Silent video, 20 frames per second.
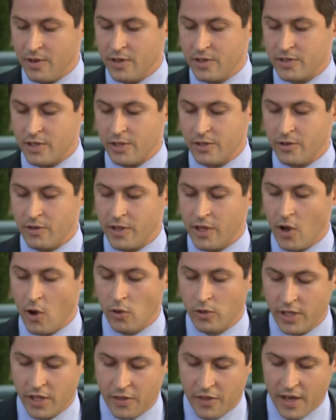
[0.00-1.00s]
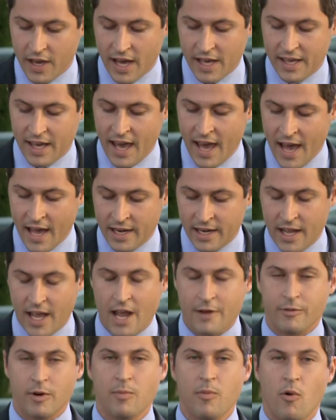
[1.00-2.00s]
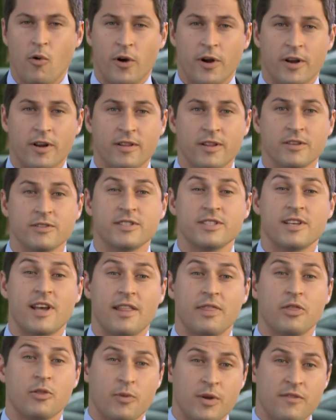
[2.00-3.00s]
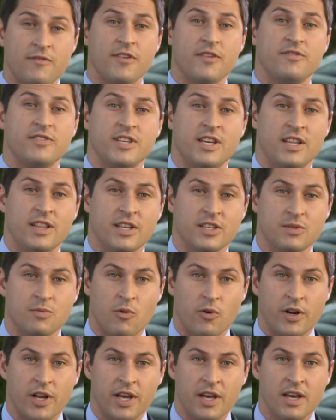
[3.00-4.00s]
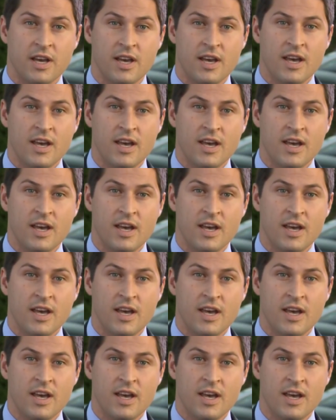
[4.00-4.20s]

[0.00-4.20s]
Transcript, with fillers: So I'll do the only thing I can and report. This is at 3.15 this morning.